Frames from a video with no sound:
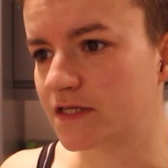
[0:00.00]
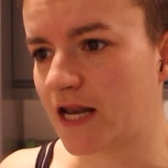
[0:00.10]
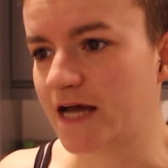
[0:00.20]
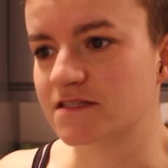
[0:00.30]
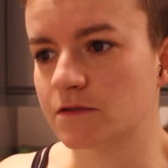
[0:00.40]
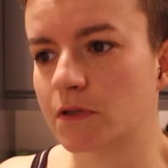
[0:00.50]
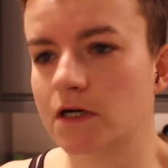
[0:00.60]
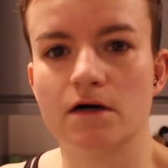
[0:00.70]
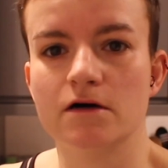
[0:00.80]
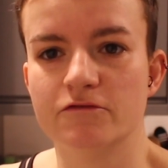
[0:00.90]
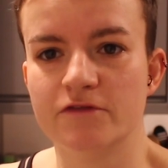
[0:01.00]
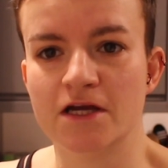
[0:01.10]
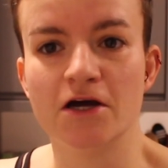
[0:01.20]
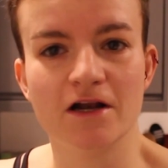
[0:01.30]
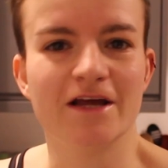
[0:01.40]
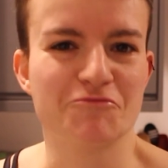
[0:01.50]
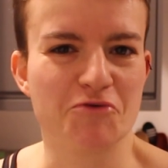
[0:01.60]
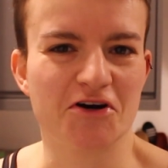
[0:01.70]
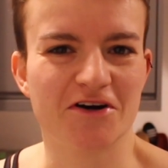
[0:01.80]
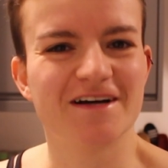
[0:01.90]
latter part of the earlier
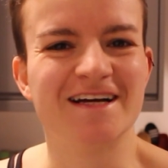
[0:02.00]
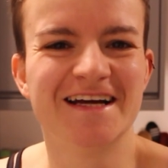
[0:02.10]
part